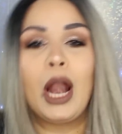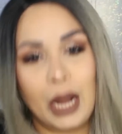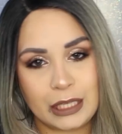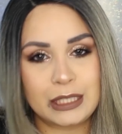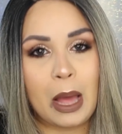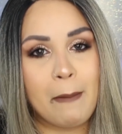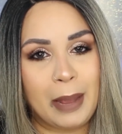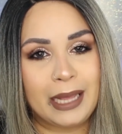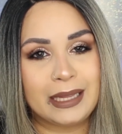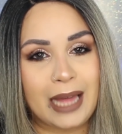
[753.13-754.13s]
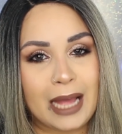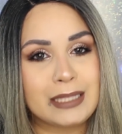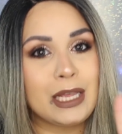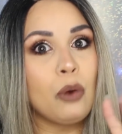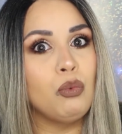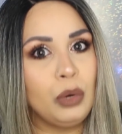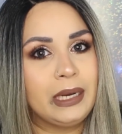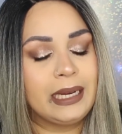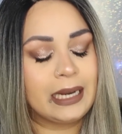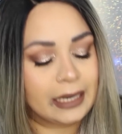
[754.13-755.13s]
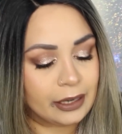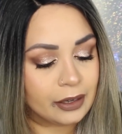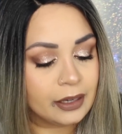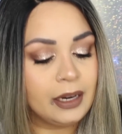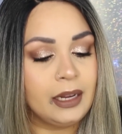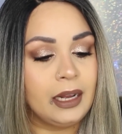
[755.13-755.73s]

Let's make that really clear.